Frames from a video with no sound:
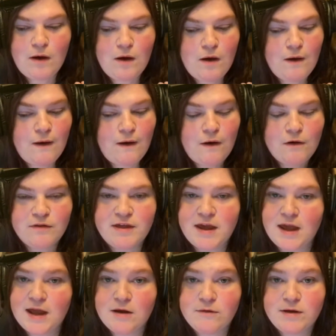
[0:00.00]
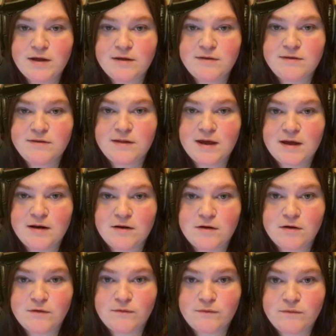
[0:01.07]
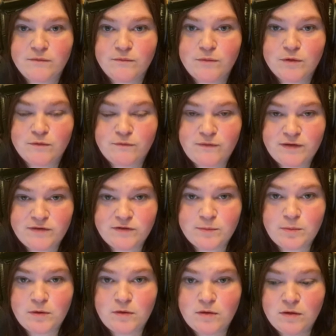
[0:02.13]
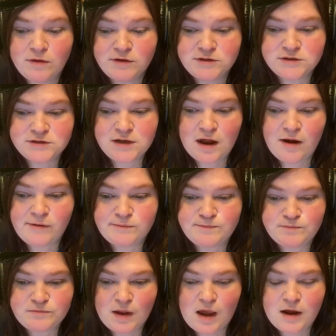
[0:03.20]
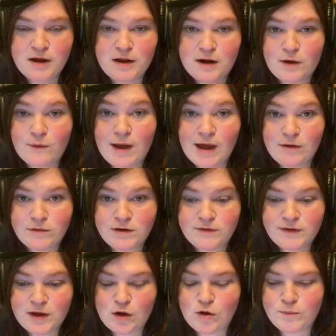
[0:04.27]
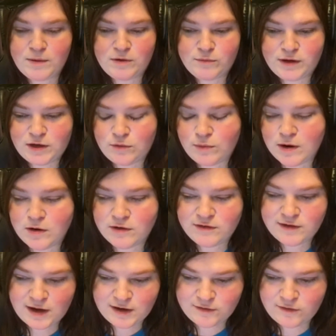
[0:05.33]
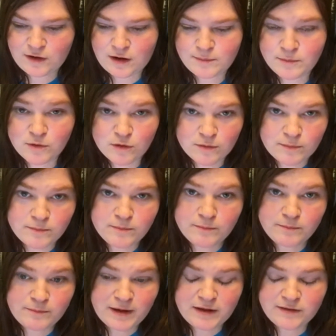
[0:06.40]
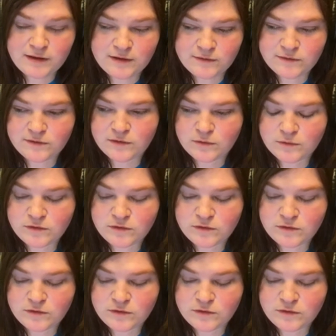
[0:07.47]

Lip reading: all the areas that were visible, out in the open when you wear a tank top or a bathing suit.